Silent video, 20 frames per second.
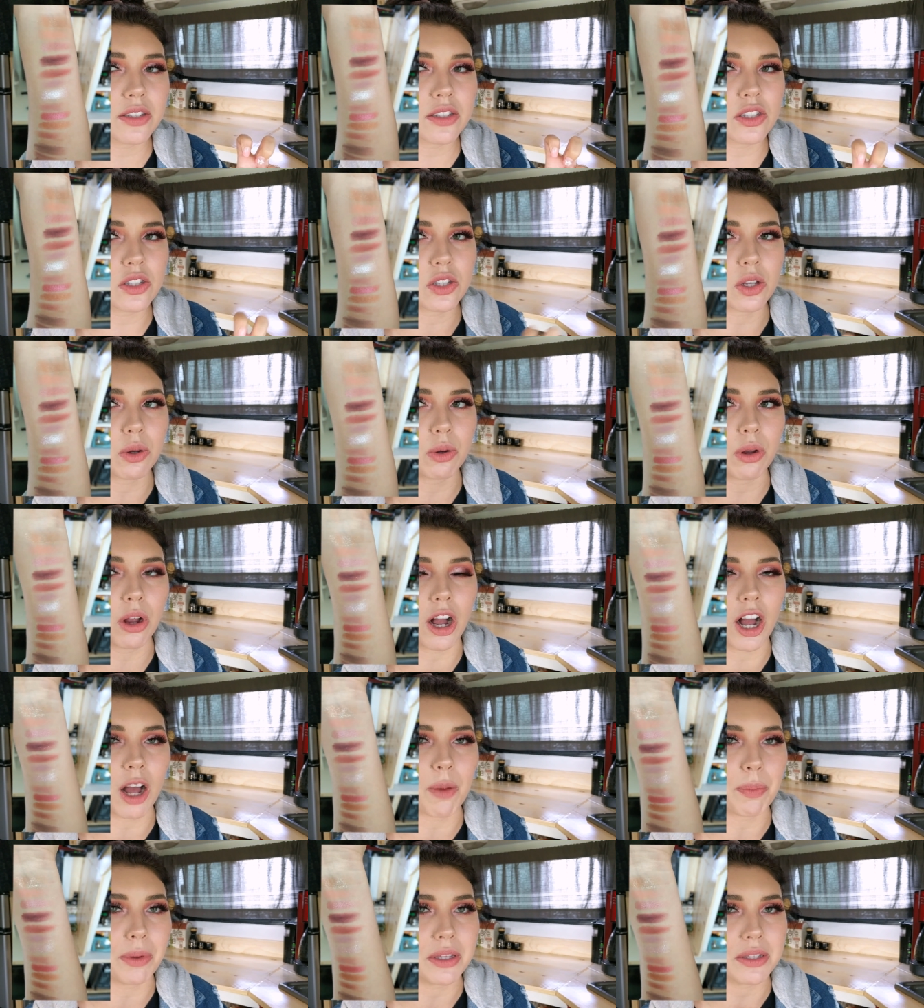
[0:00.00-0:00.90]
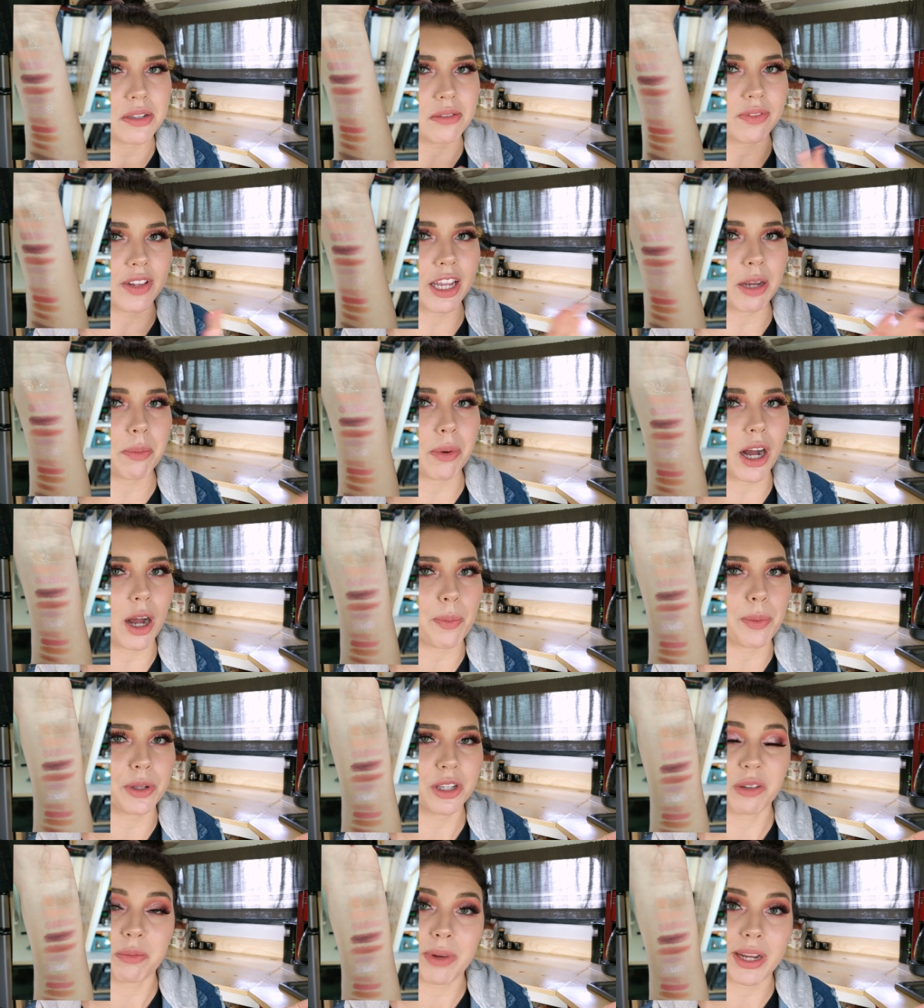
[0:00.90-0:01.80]
so copies of like
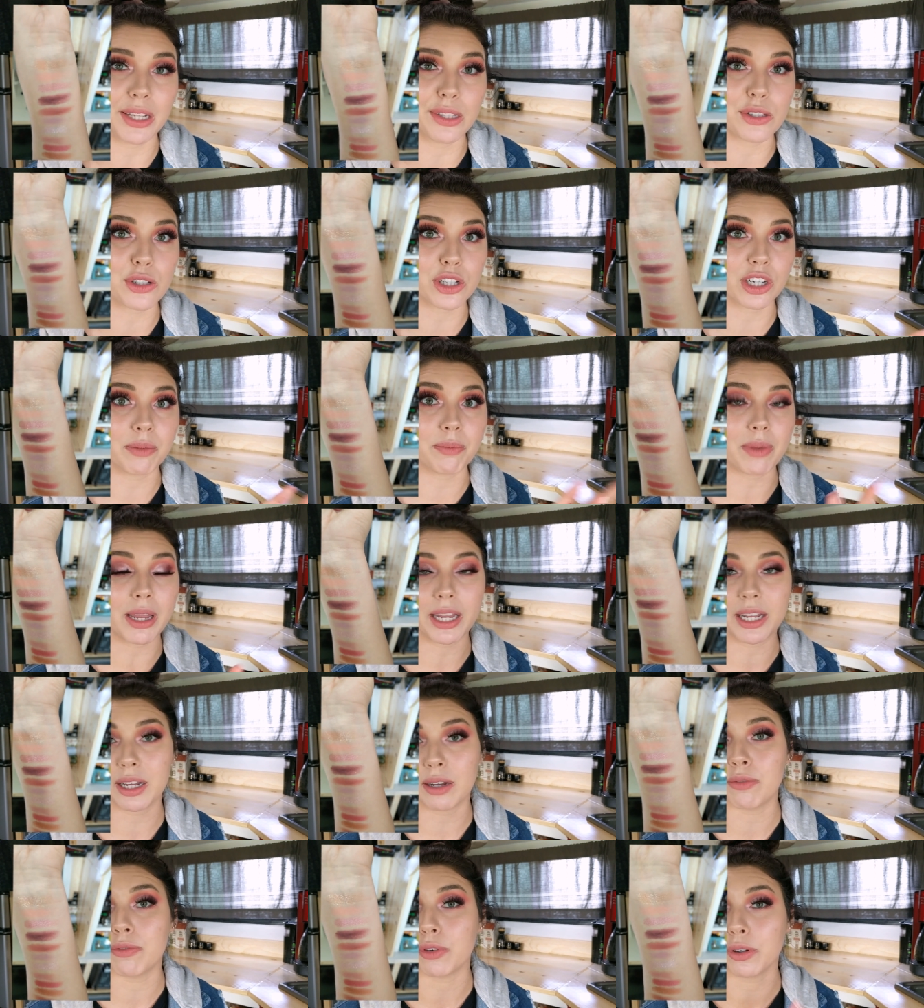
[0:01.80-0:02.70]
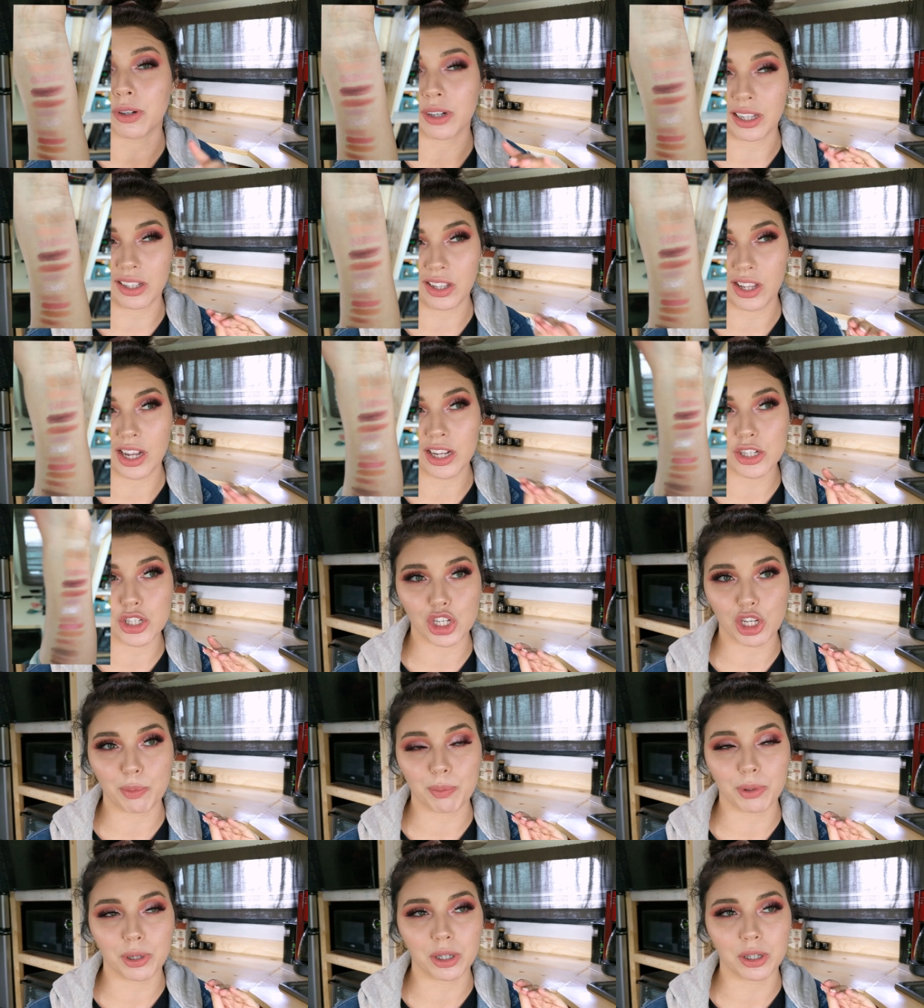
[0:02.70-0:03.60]
popular mainstream makeup for a lot
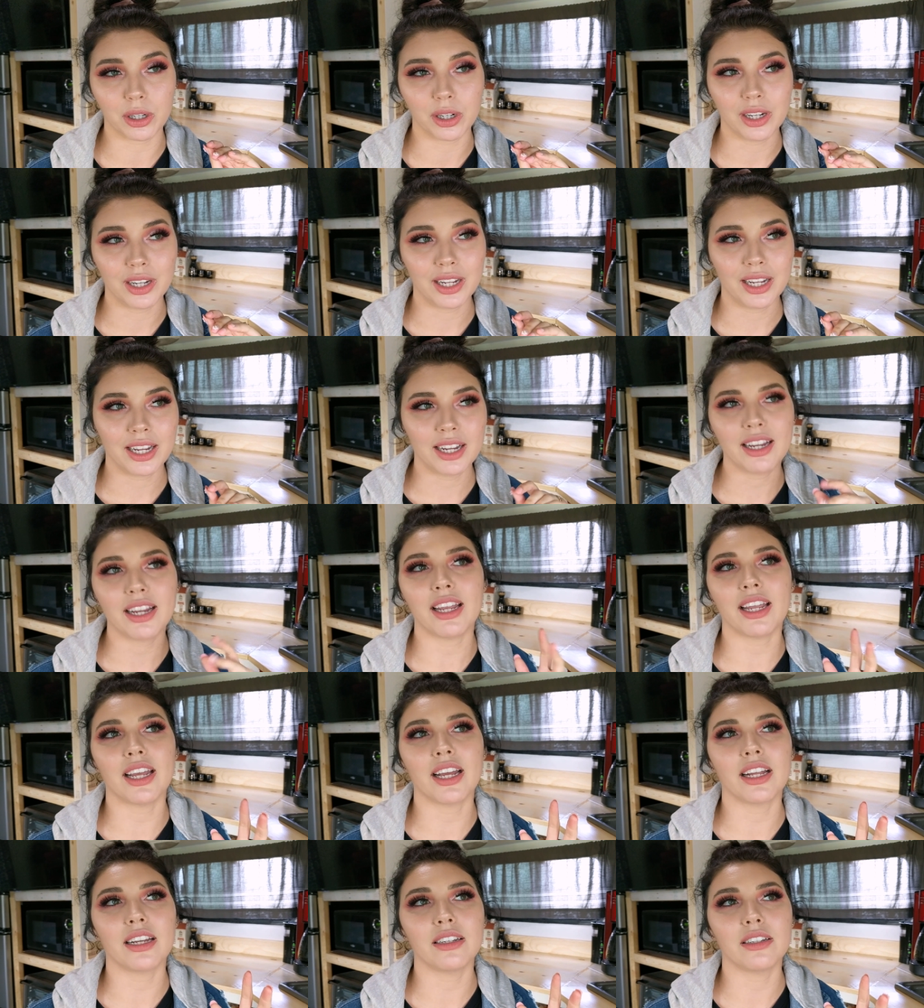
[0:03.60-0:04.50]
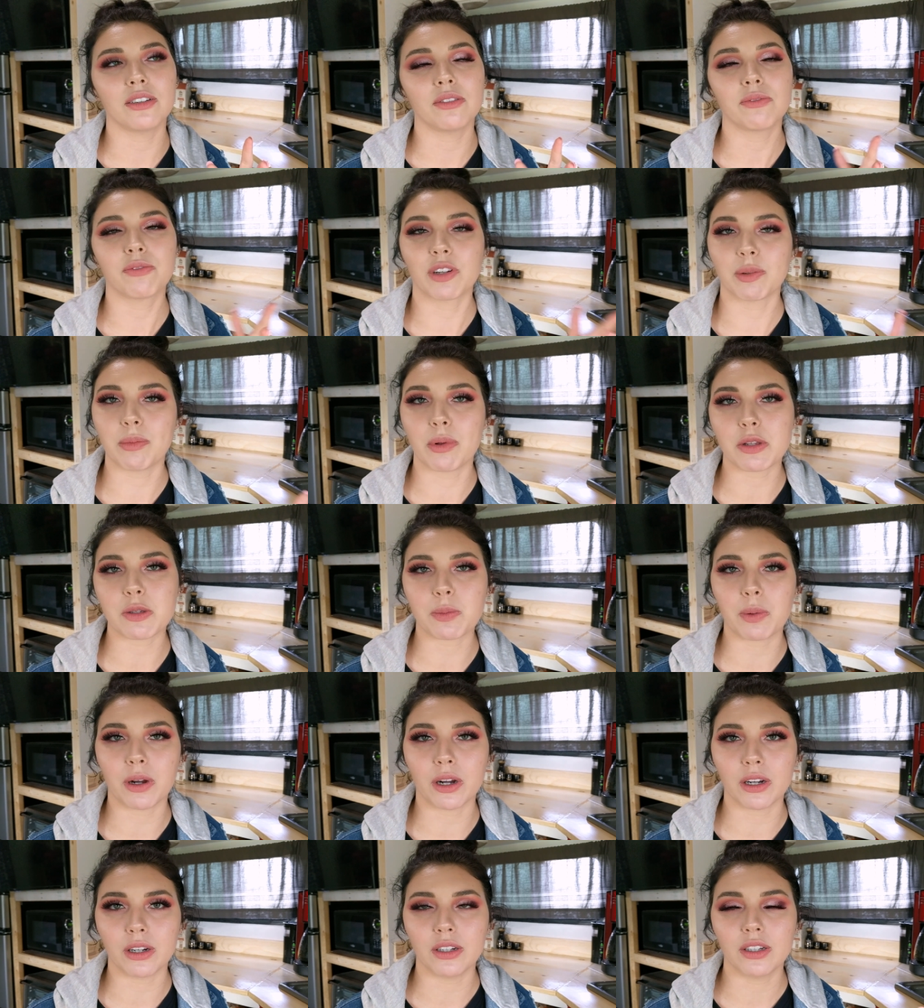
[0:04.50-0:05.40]
cheaper, and for the most
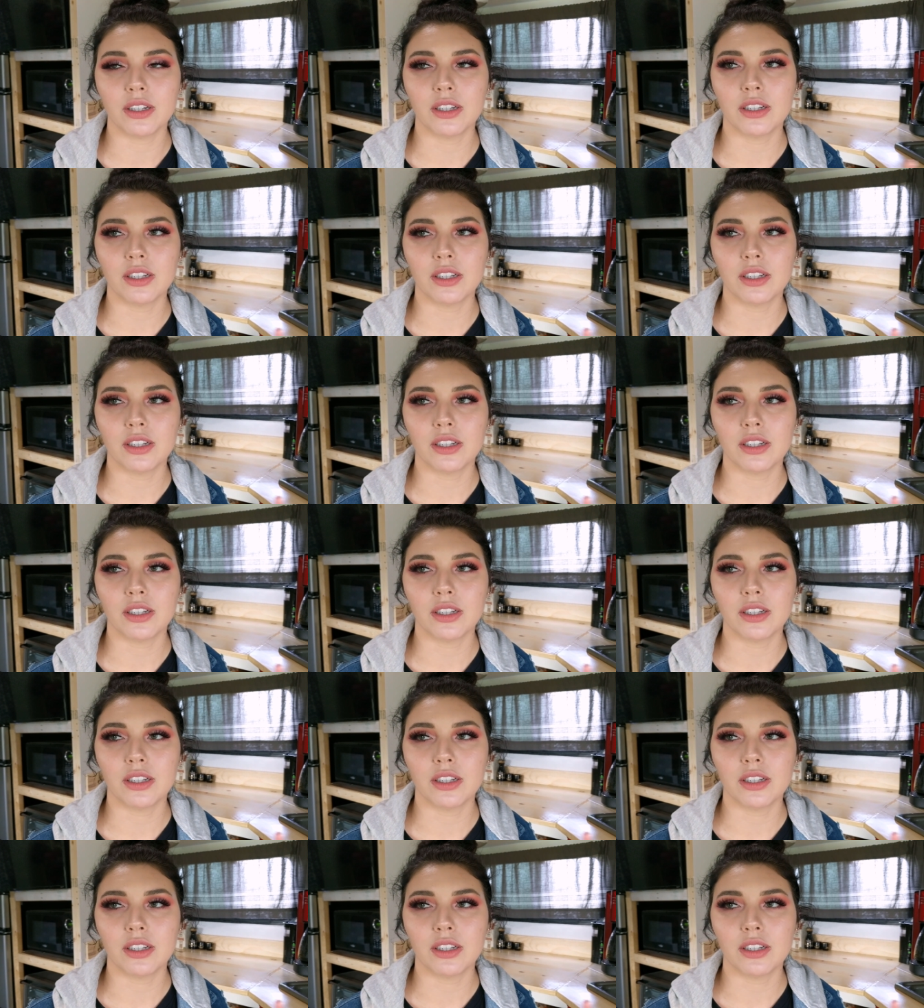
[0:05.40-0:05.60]
part